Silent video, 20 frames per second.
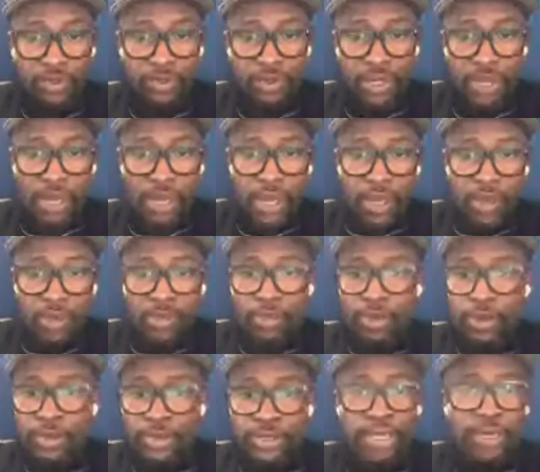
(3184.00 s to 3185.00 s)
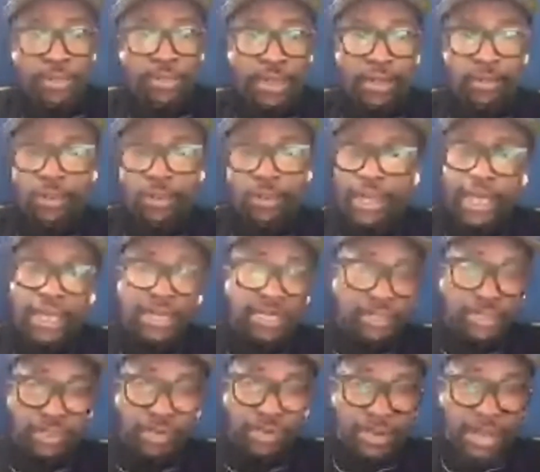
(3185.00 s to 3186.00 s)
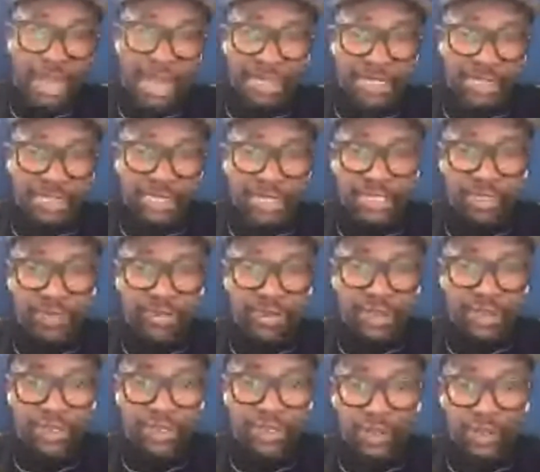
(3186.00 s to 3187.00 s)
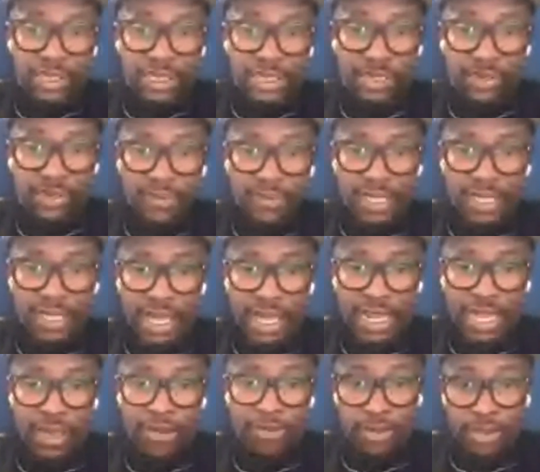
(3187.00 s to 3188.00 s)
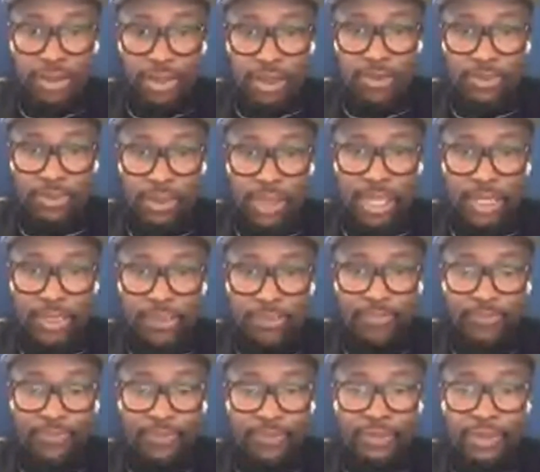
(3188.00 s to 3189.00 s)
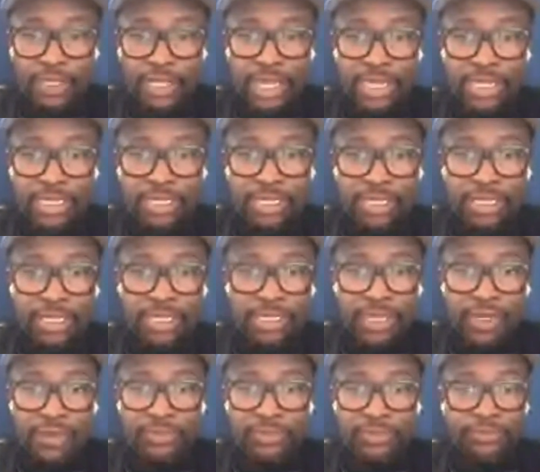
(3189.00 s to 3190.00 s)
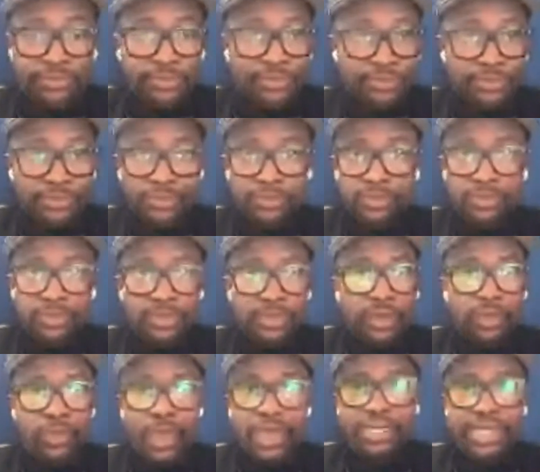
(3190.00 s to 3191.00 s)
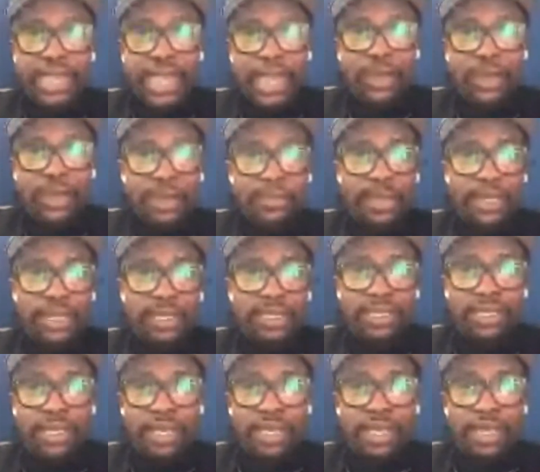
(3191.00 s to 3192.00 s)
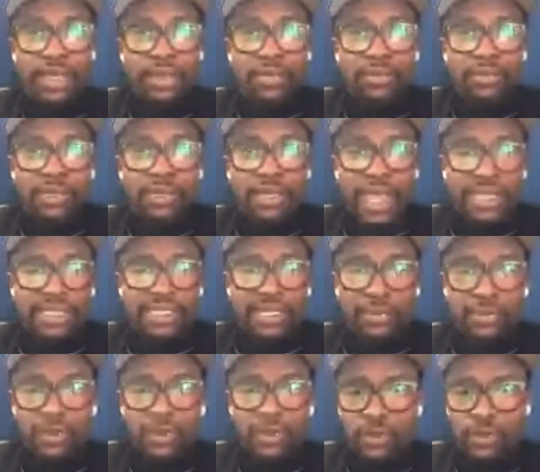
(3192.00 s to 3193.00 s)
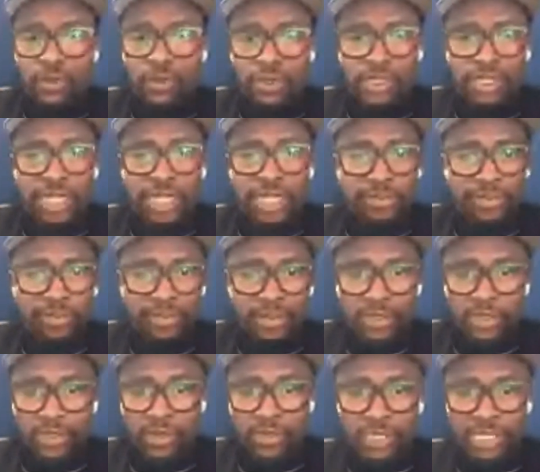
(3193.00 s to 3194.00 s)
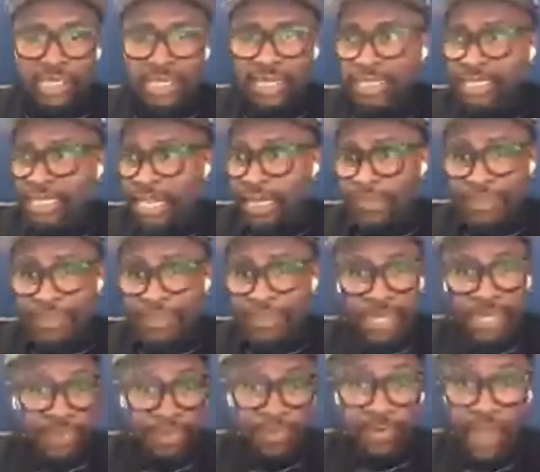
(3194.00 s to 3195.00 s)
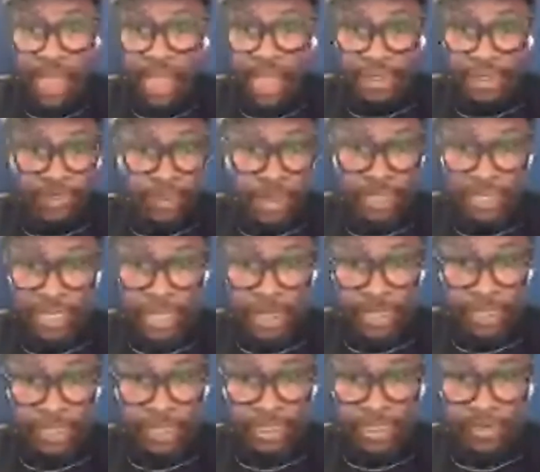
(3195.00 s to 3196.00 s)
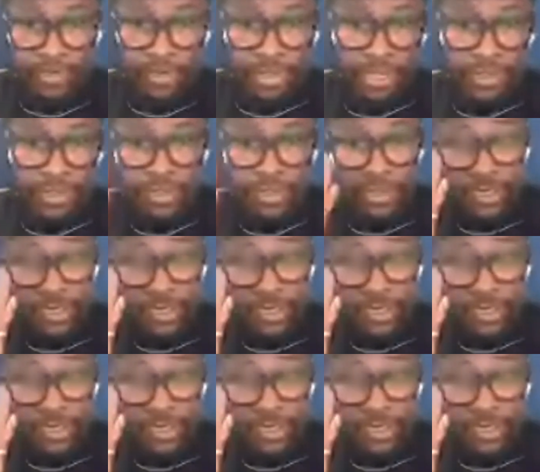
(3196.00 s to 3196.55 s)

need to be doing something and I'll be all right. Like you know, right now I'm in casting pools and I'm you know sending tapes left and right right now. I just got uh, a new agent, but